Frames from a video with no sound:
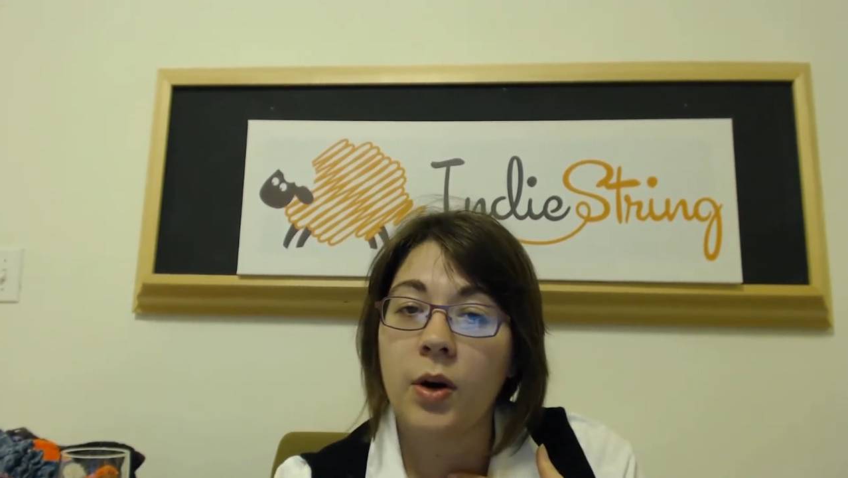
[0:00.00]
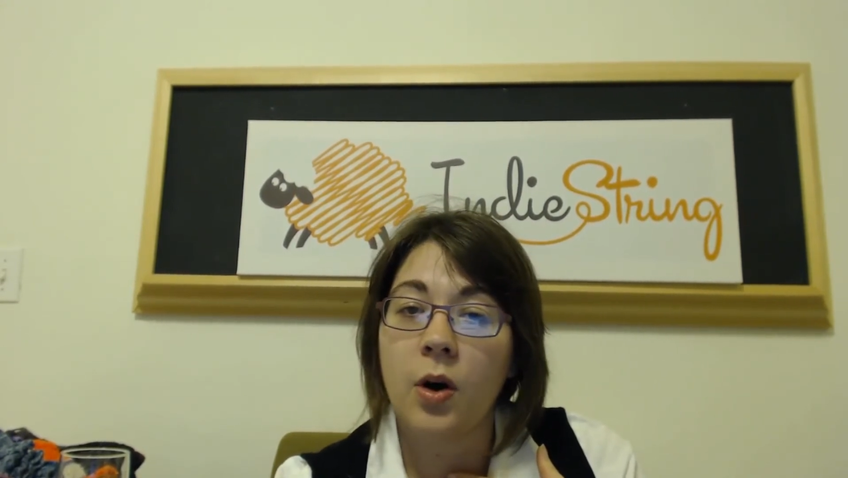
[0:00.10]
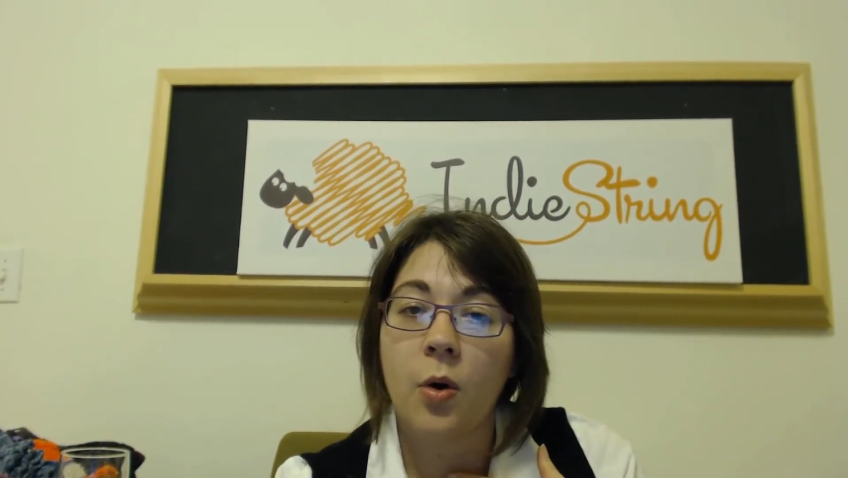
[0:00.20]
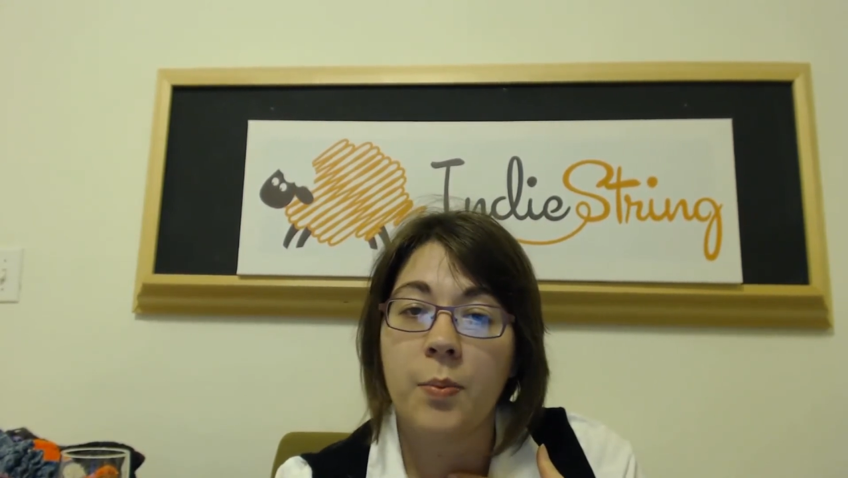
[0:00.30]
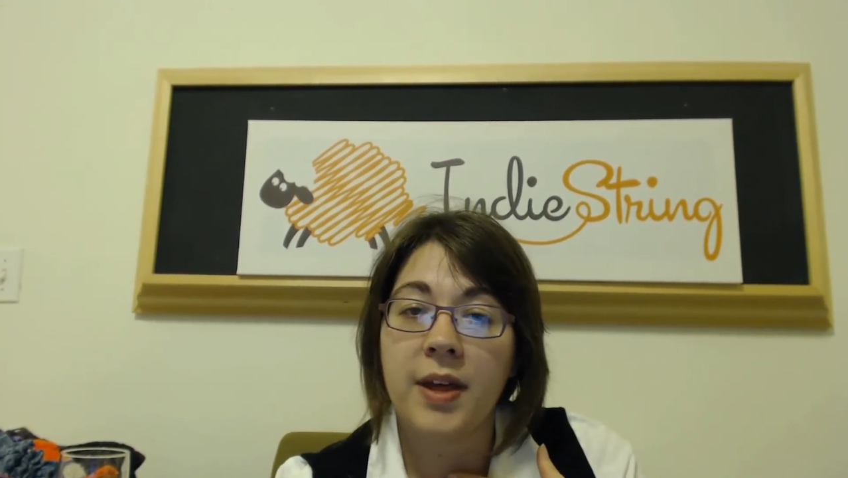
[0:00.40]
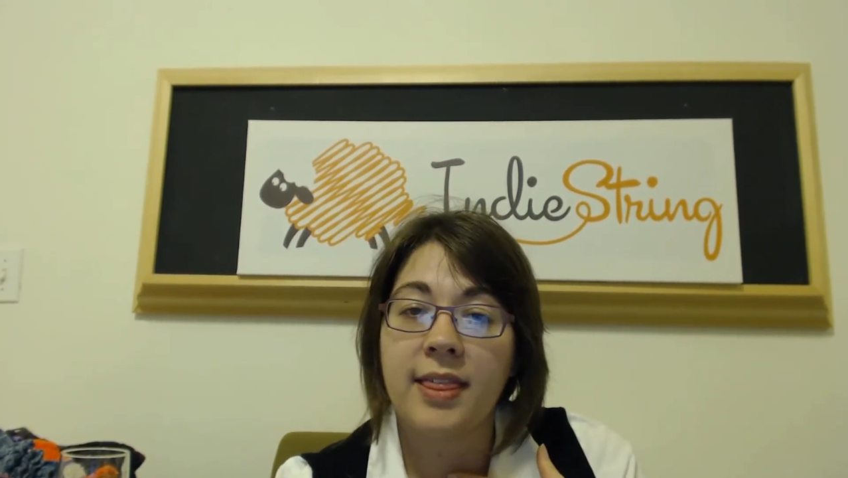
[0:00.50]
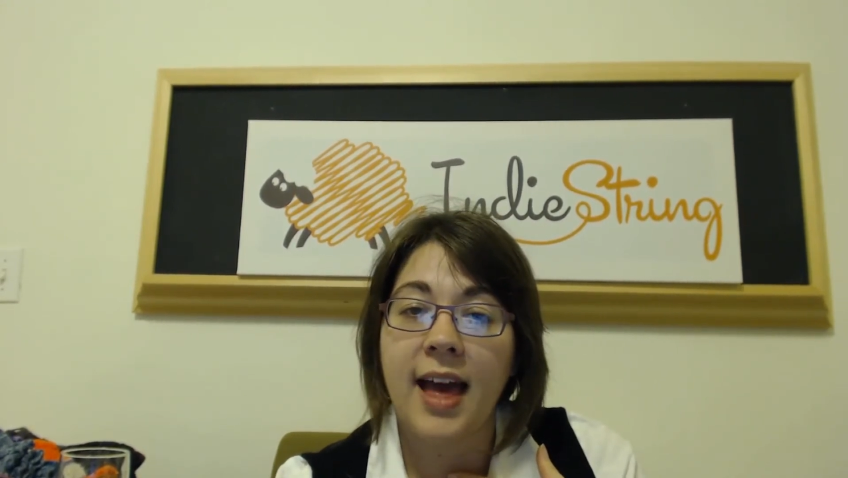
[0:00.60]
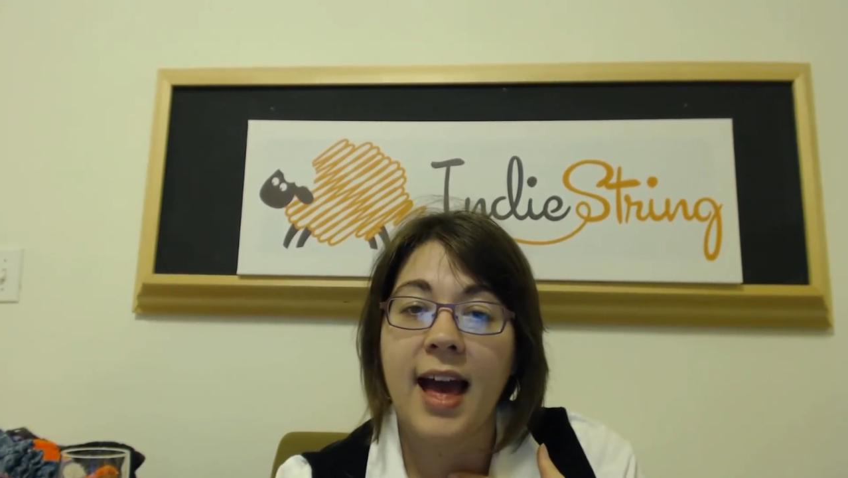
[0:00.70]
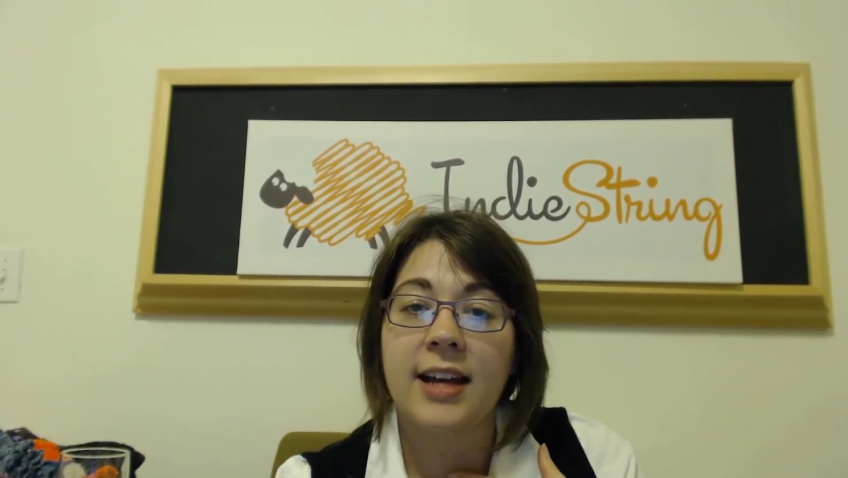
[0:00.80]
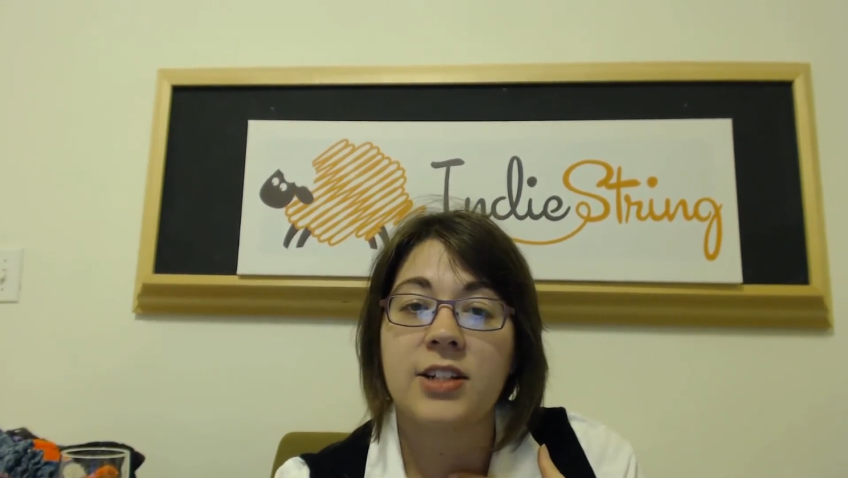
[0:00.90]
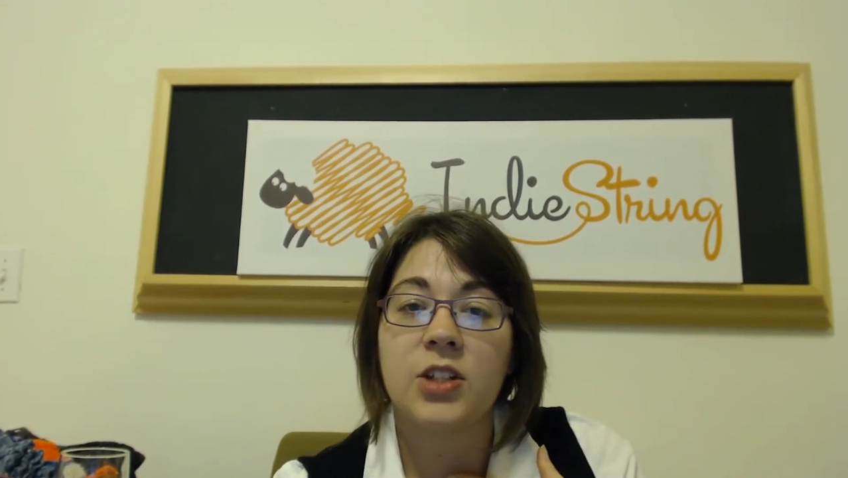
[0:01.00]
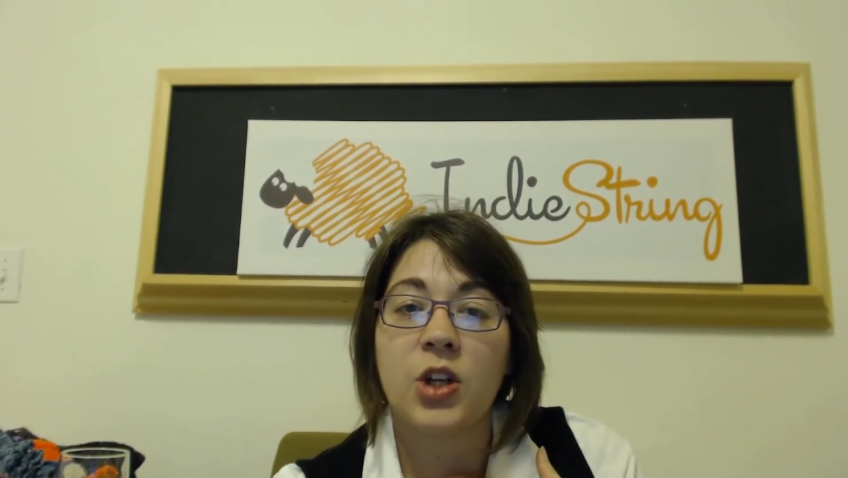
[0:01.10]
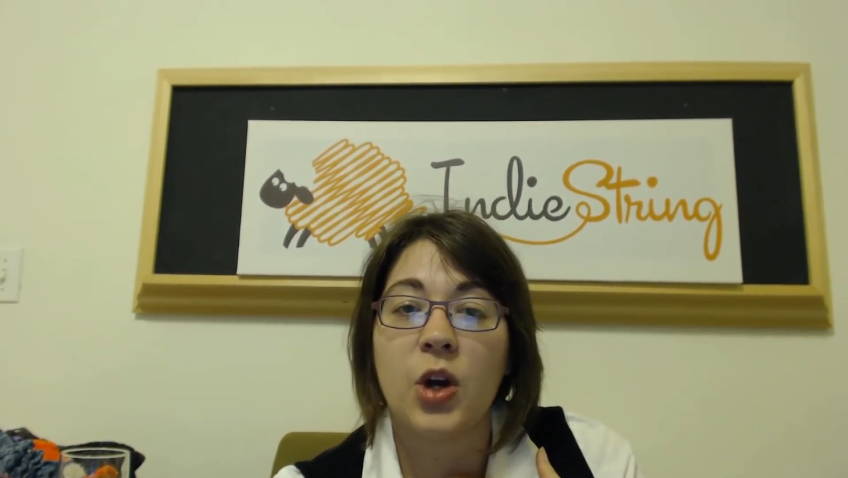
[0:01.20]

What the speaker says: We're hoping that,